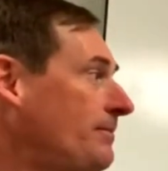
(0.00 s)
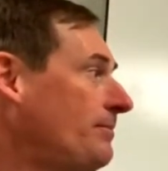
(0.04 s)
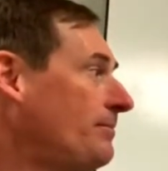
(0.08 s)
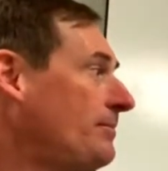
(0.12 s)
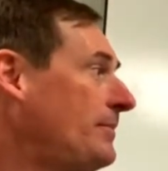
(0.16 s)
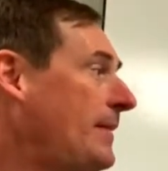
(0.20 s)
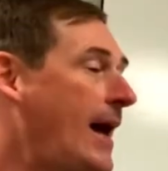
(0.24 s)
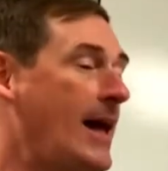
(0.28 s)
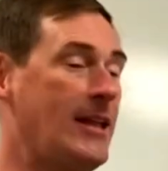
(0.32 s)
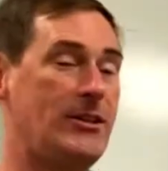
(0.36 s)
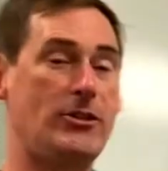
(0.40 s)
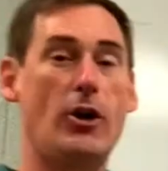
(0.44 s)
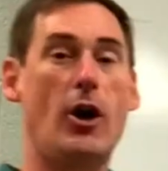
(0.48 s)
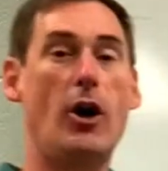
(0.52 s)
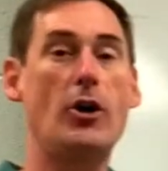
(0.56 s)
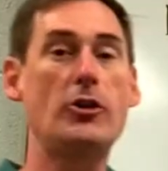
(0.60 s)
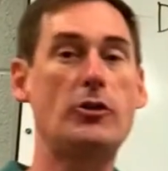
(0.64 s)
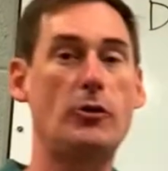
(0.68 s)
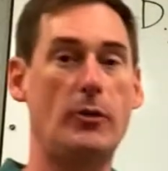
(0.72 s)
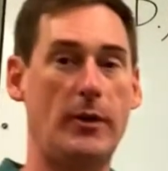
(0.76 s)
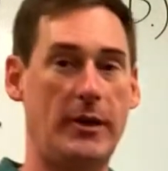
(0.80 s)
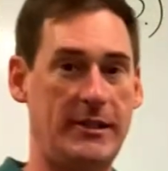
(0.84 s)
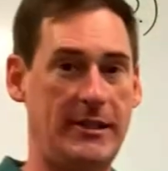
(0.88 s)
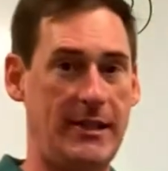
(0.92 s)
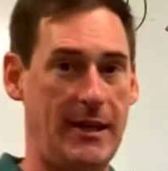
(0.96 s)
That's
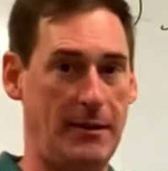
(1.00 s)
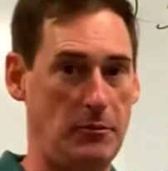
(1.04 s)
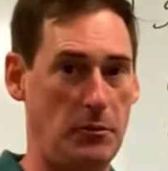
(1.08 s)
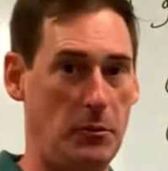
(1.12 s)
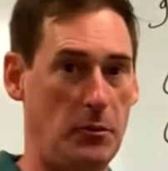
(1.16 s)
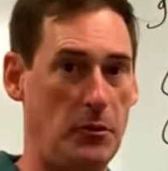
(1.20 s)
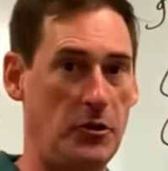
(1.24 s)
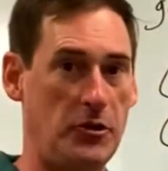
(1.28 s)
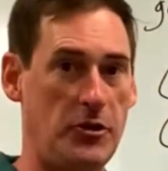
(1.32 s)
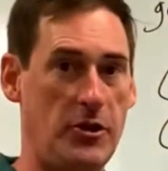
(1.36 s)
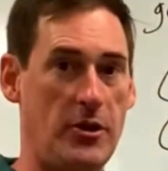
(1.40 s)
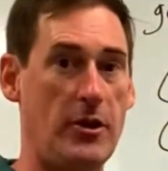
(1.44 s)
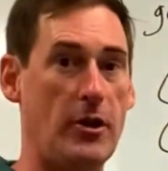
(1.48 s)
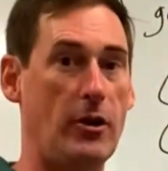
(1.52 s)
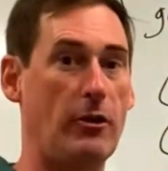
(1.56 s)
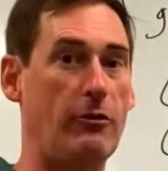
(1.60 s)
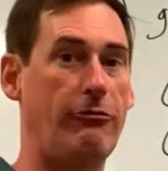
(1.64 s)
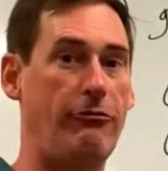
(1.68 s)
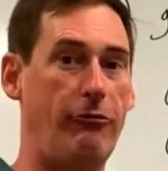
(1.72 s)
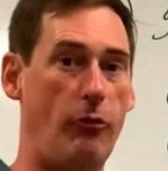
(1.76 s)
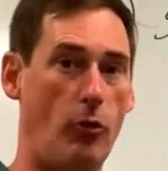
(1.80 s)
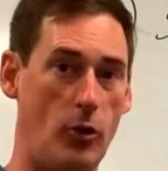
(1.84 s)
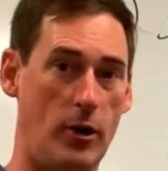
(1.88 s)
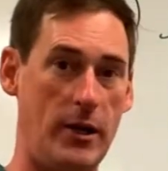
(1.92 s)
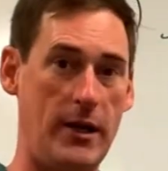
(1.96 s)
also acceptable. So there are
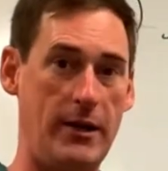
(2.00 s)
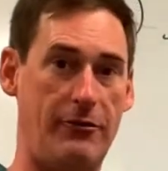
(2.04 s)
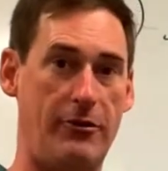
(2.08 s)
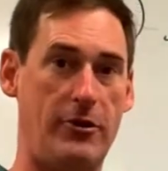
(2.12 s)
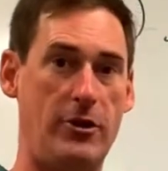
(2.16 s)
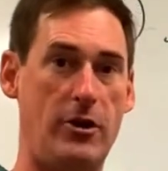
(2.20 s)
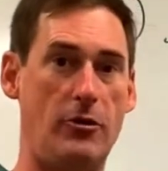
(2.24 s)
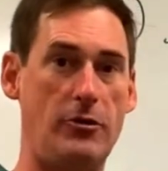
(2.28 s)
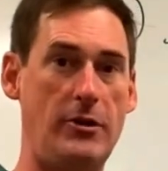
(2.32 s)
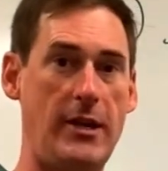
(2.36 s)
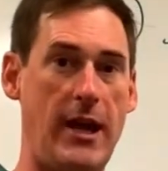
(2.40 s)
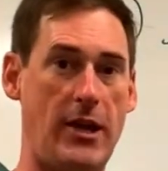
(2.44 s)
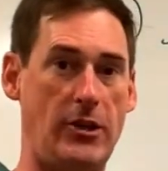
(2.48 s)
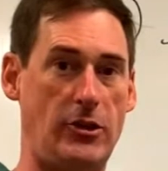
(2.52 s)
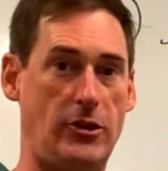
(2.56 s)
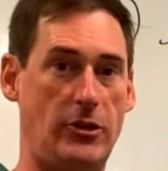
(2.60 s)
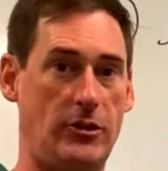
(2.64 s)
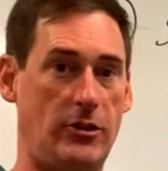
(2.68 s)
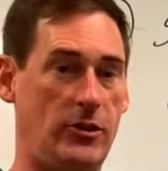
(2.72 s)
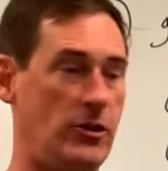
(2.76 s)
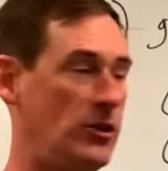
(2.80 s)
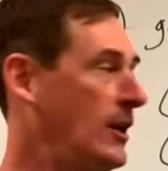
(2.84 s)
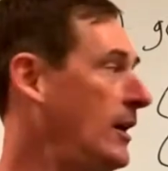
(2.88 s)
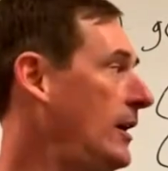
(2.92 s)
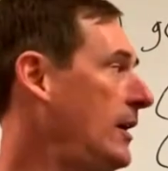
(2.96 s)
4 different
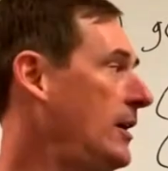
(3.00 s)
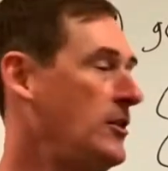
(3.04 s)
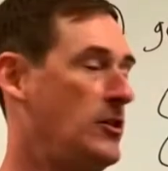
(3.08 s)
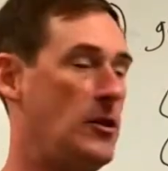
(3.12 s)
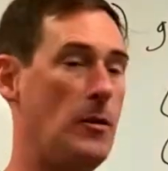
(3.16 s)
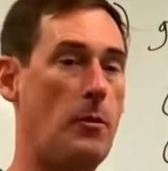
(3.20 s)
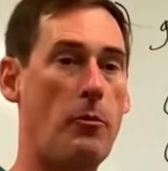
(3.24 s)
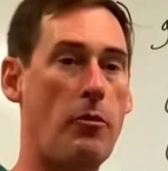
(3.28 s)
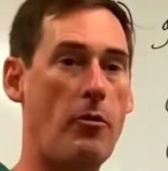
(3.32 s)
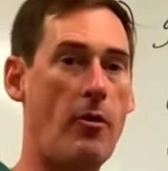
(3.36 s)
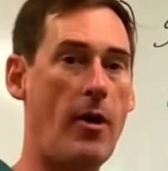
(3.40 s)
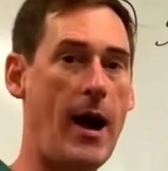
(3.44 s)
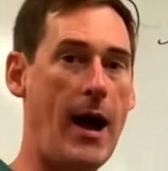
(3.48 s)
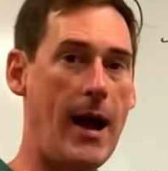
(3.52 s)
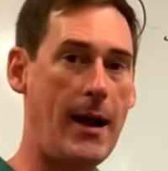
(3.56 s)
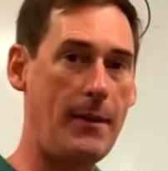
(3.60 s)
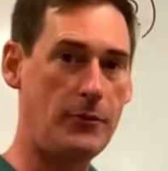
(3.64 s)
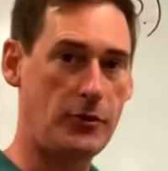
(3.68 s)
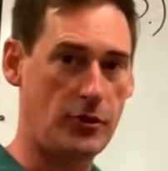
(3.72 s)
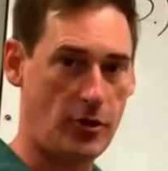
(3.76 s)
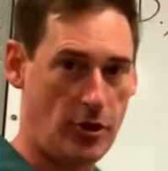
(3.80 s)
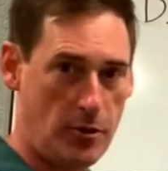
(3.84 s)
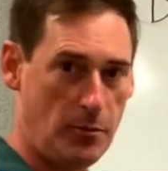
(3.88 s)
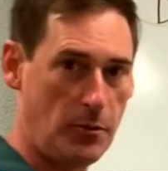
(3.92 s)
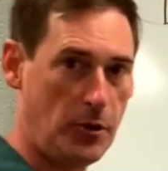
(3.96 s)
notations. The
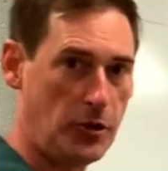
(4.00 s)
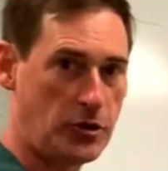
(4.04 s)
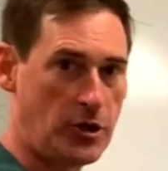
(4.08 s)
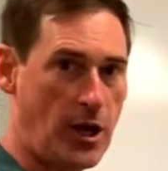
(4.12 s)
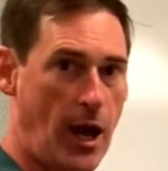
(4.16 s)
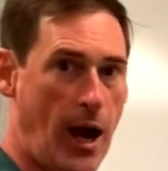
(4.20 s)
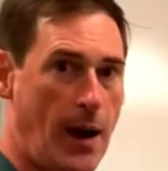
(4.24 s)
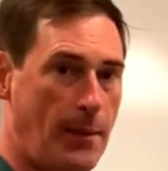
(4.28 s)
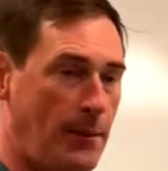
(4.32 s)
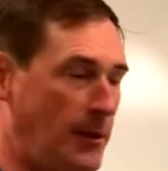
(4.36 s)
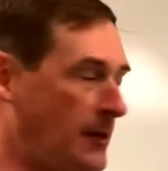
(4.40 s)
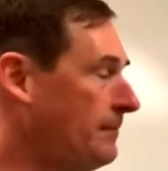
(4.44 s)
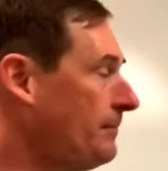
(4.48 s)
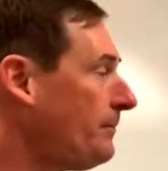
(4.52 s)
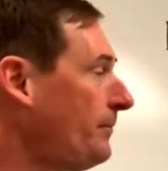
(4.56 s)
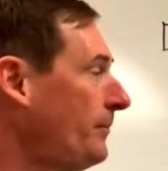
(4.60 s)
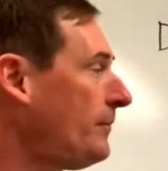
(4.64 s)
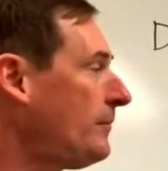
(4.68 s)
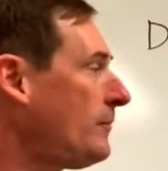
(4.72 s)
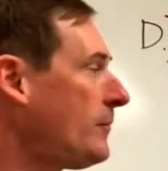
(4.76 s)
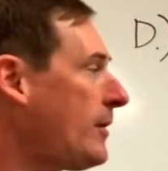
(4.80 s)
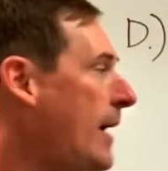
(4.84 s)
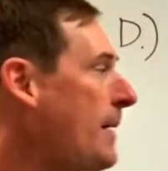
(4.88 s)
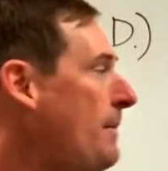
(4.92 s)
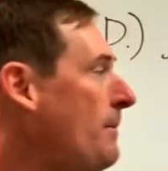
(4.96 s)
primes are the most common,
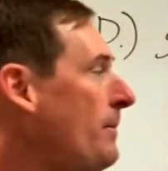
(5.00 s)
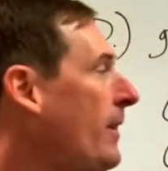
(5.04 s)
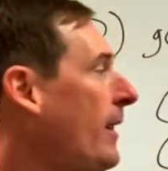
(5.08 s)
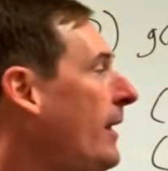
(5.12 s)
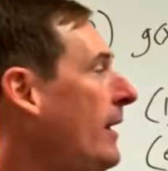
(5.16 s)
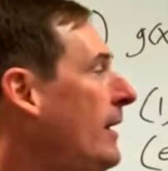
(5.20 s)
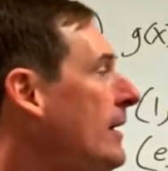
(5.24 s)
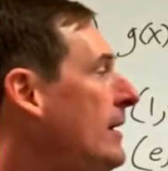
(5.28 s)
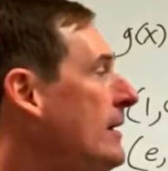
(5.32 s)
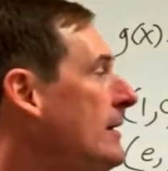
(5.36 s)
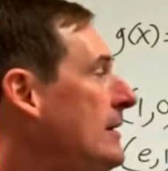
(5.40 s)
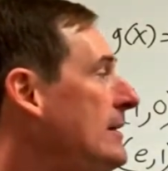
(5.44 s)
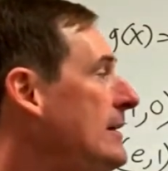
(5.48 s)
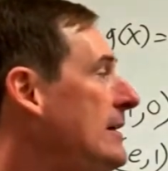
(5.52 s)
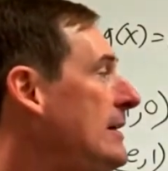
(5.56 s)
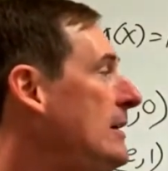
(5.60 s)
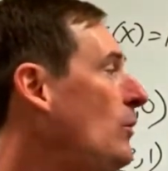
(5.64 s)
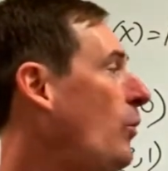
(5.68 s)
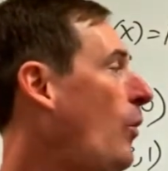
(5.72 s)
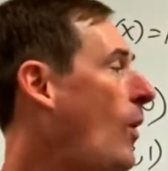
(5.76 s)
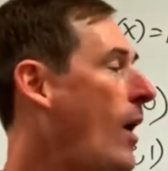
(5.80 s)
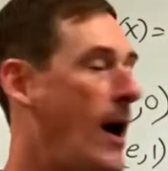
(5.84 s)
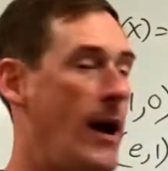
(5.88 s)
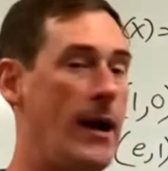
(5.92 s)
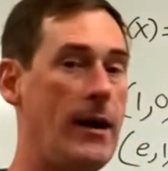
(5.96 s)
okay? dy
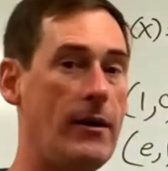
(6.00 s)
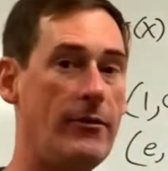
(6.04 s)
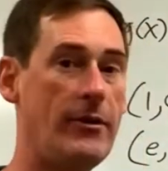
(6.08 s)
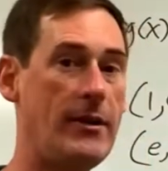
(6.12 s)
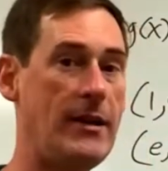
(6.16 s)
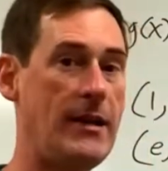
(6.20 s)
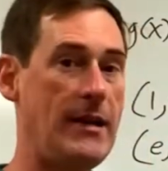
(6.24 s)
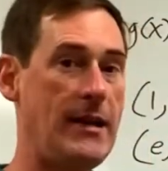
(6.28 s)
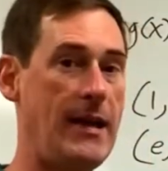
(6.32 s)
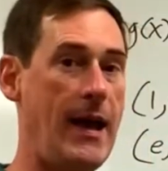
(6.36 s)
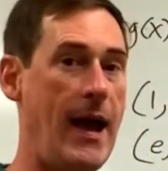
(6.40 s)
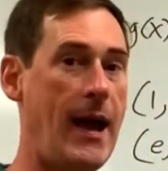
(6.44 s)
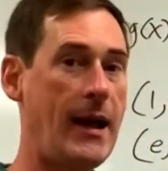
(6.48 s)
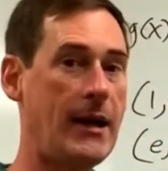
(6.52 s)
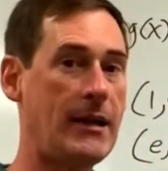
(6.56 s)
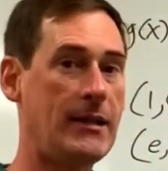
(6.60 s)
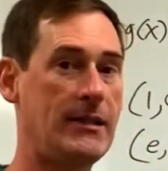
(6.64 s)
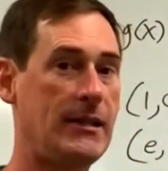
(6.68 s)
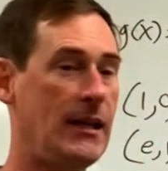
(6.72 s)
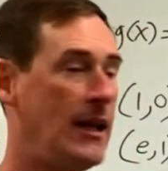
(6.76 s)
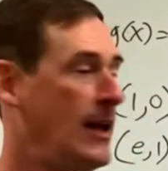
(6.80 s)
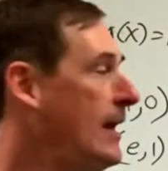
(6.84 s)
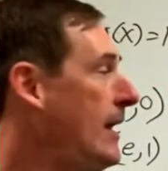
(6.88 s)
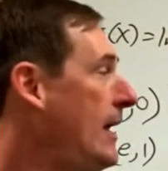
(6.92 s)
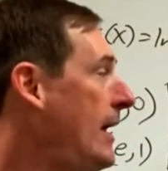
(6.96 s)
over
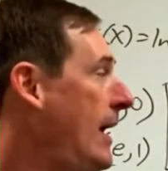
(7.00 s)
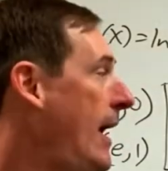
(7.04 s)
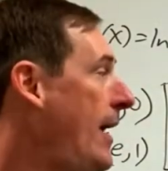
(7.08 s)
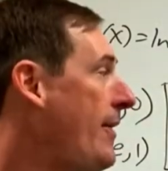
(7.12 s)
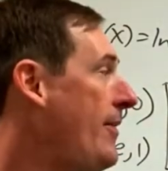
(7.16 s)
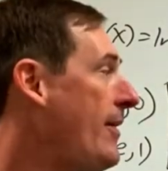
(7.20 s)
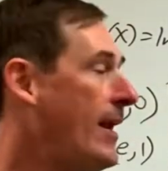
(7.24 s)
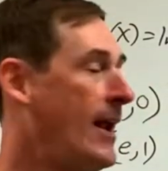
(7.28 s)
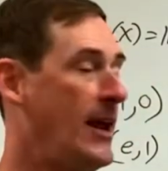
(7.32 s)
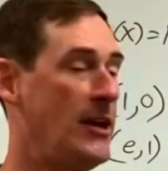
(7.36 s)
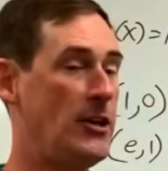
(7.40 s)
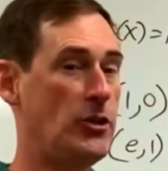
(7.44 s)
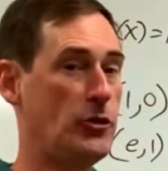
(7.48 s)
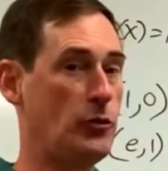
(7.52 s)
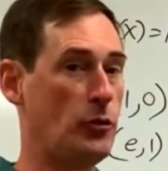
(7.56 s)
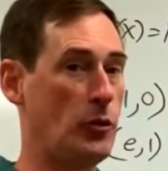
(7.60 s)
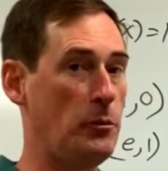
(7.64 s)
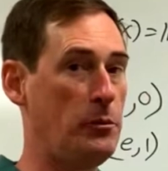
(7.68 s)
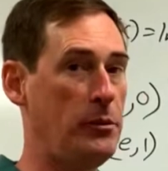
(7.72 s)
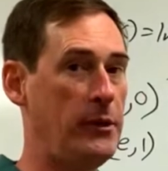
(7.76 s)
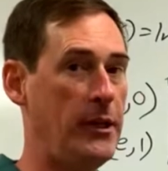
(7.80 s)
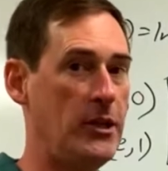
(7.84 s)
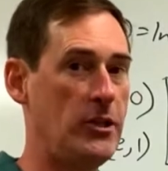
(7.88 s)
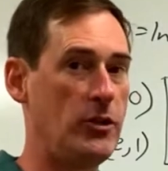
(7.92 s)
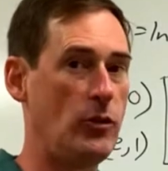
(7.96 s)
dx, and then I just
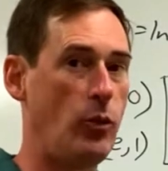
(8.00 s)
replaced